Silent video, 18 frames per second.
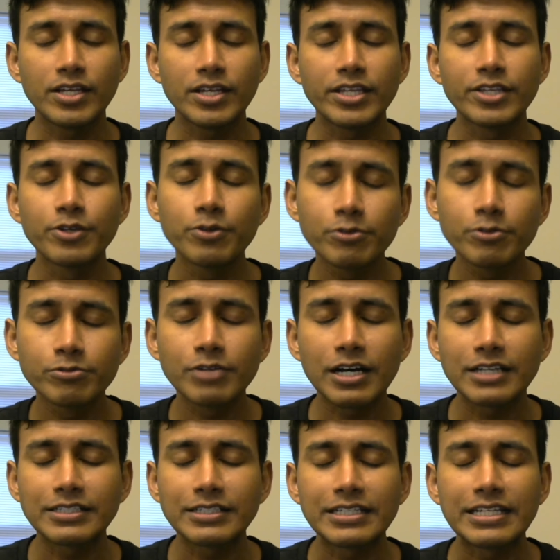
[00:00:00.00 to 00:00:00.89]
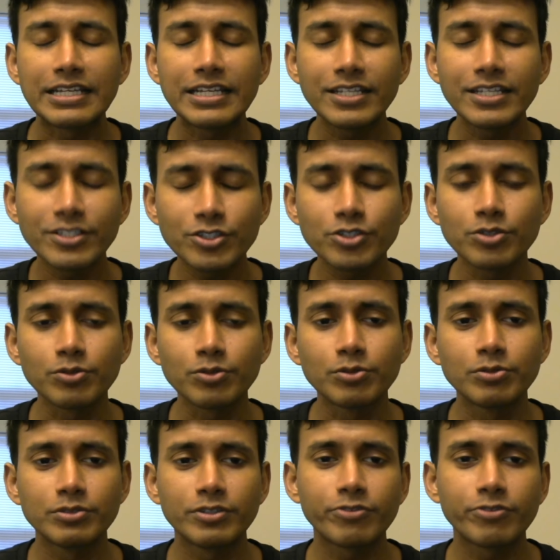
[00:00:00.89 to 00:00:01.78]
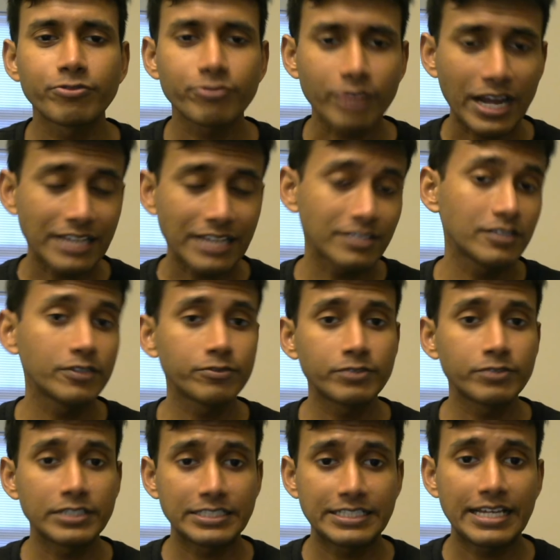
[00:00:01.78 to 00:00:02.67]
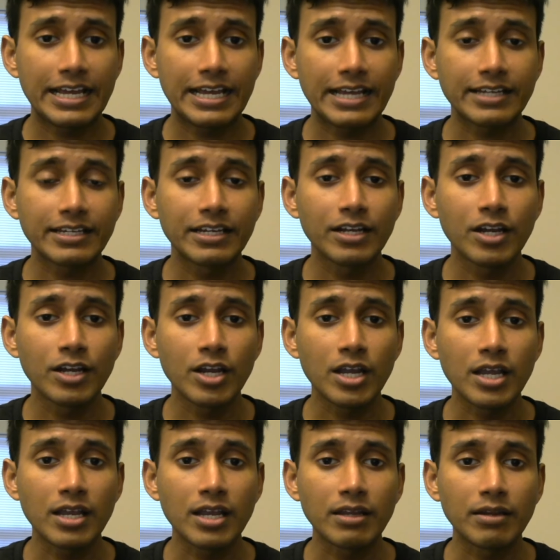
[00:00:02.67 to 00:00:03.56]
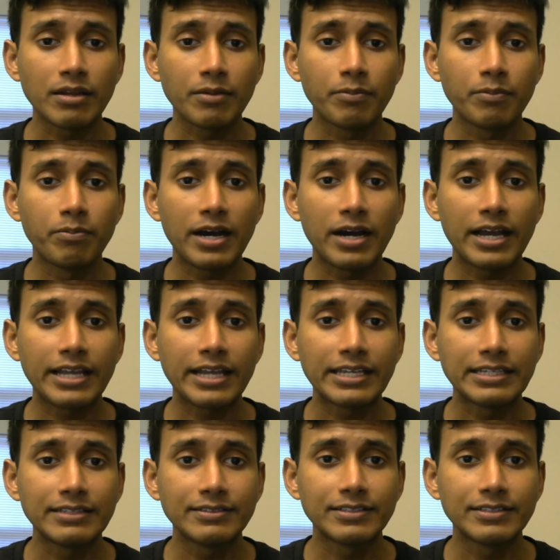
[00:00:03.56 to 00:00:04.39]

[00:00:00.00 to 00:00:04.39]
you run into the fright liver attack by the